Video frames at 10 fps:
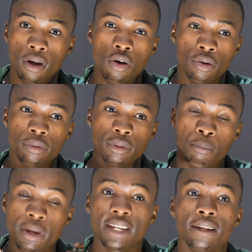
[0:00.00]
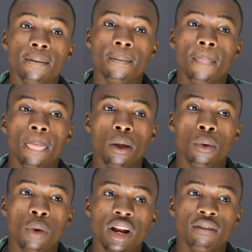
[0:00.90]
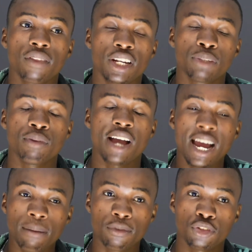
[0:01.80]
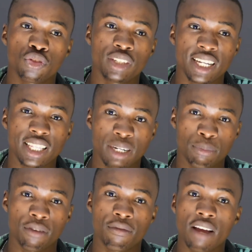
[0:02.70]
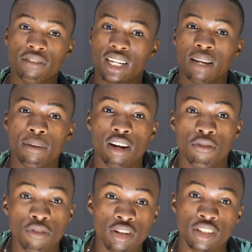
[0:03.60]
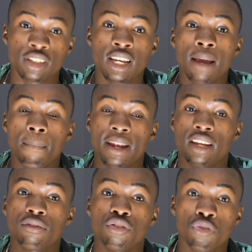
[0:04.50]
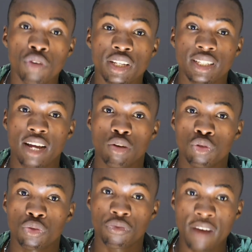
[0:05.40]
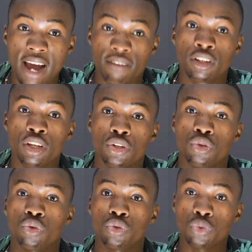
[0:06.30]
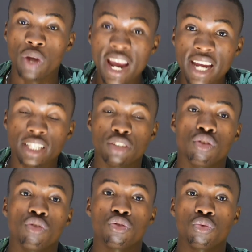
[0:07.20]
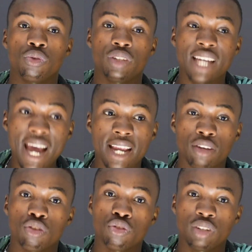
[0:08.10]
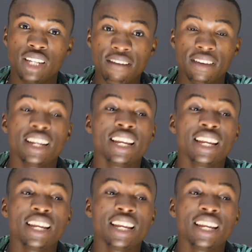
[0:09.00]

on me, whatever that is behind me, if you're shooting at 3.5, it's gonna be out of focus. But if you increase, like go to 5, you go to 8, you go to 10, you go to 11,